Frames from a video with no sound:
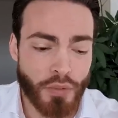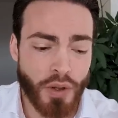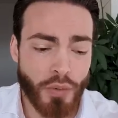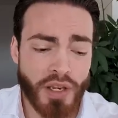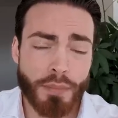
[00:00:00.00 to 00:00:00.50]

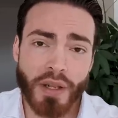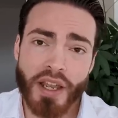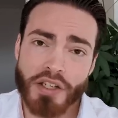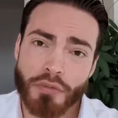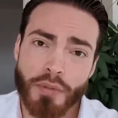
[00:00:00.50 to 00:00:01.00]
well, one
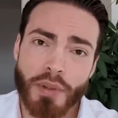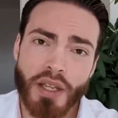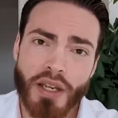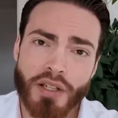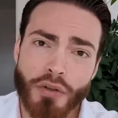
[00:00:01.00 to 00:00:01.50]
implication would
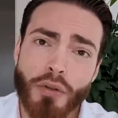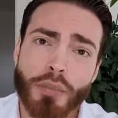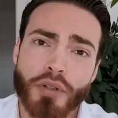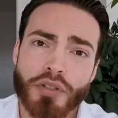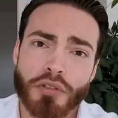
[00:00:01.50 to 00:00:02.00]
be that all
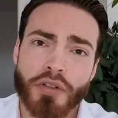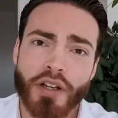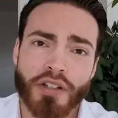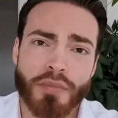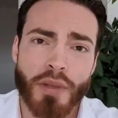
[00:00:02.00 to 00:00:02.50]
personal
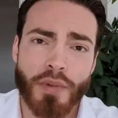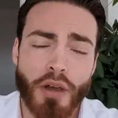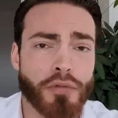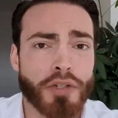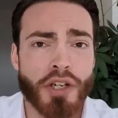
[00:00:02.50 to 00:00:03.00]
trainers might be
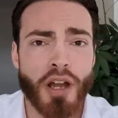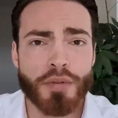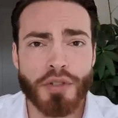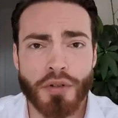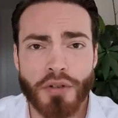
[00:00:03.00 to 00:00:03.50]
out of a
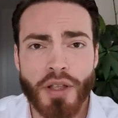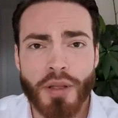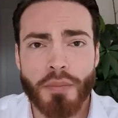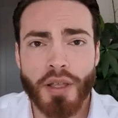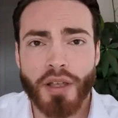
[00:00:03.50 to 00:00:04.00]
job soon,
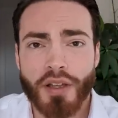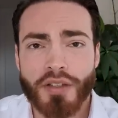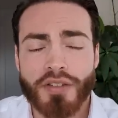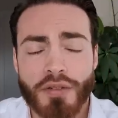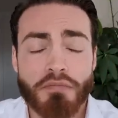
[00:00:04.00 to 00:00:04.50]

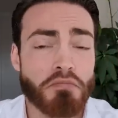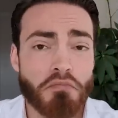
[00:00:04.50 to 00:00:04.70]
because,